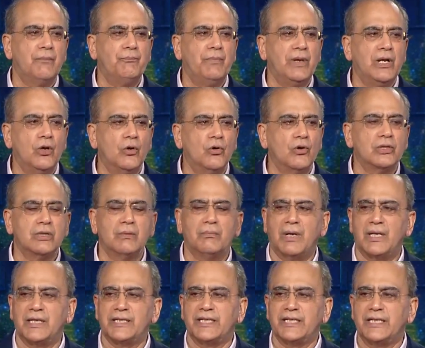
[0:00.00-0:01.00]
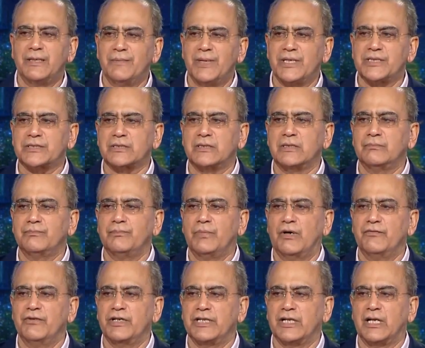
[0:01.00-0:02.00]
are below the multi-dimensional
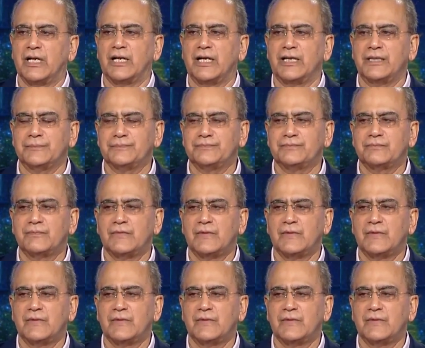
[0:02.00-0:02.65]
poverty line.